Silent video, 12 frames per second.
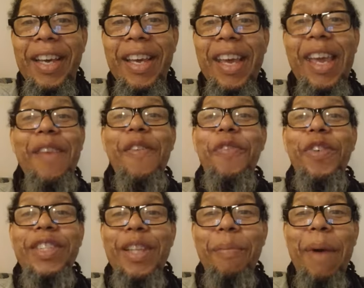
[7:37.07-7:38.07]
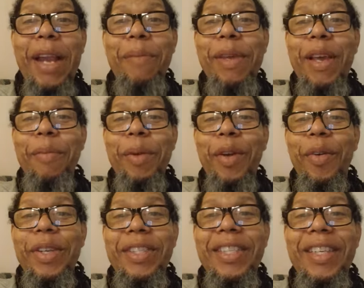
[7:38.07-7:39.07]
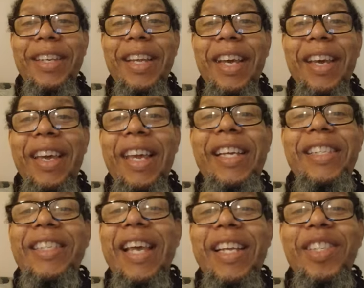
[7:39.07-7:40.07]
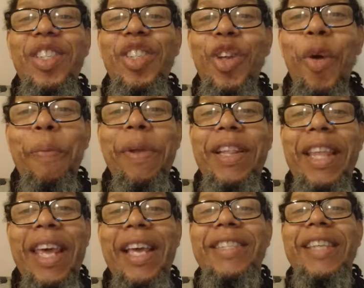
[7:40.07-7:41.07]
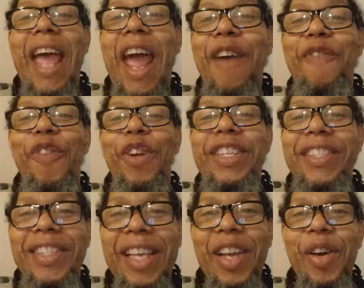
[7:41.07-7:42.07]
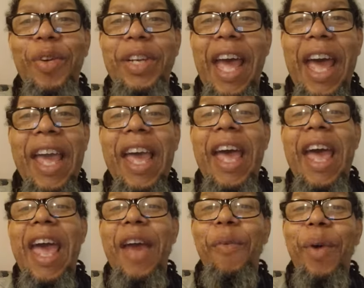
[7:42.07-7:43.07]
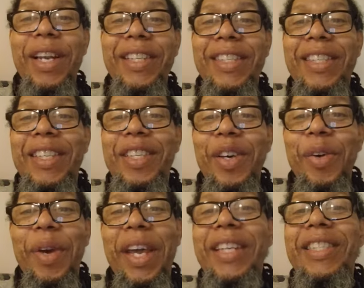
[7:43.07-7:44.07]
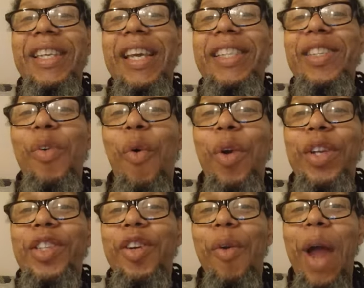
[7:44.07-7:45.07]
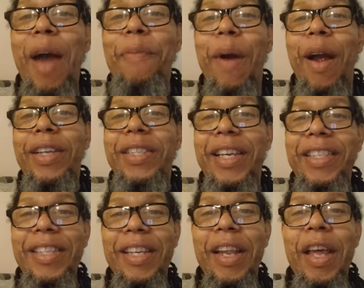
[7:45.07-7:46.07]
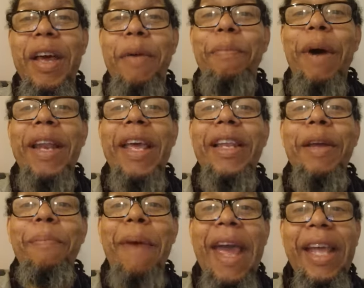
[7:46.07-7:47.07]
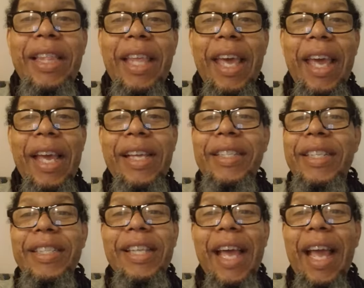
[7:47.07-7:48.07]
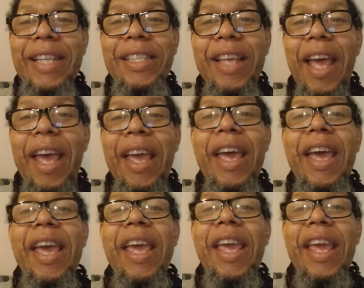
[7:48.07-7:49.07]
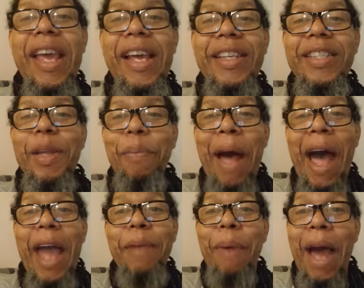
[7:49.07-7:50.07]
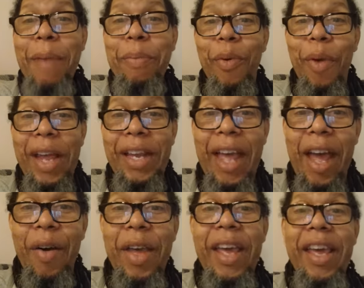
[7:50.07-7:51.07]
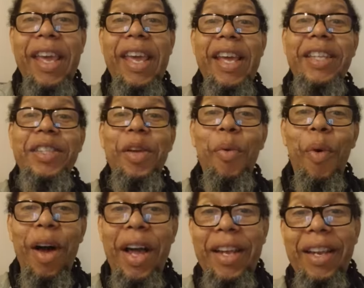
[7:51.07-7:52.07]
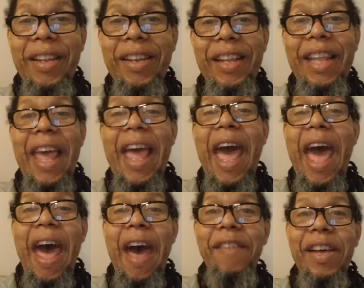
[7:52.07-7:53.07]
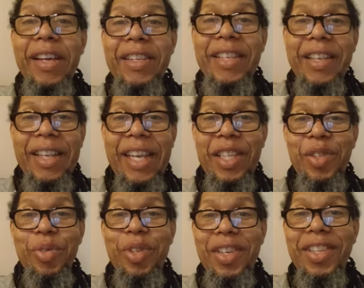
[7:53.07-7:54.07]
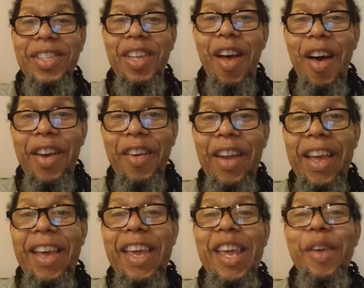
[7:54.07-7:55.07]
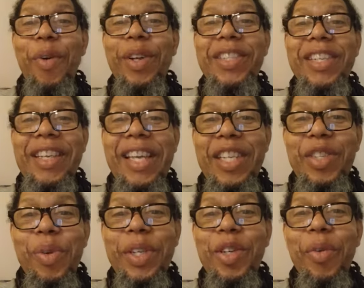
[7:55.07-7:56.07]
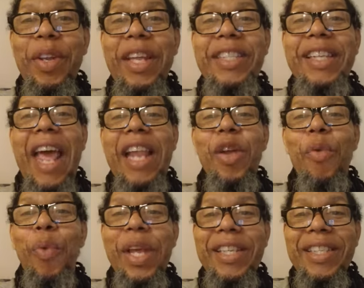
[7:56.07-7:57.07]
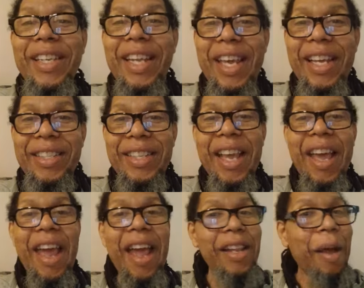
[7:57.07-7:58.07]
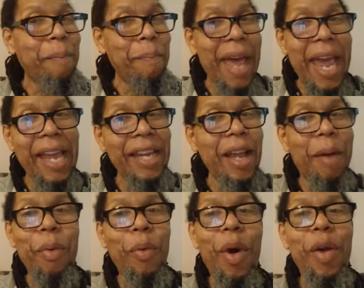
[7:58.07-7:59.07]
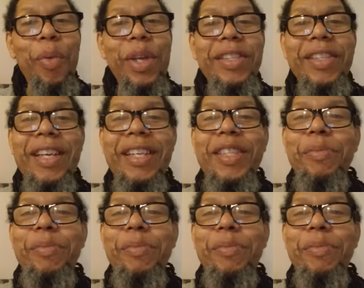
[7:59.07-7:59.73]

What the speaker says: even for somebody becoming a Christian, he says stupid things every single day. And what is it to do? It's in order to grab our attention. But in the main thing is, just like I say, he is the Pied Piper right now. He is the one that they have to lead you to the slaughter. He wants to lead you into religion. And the reason is, and the main number one reason is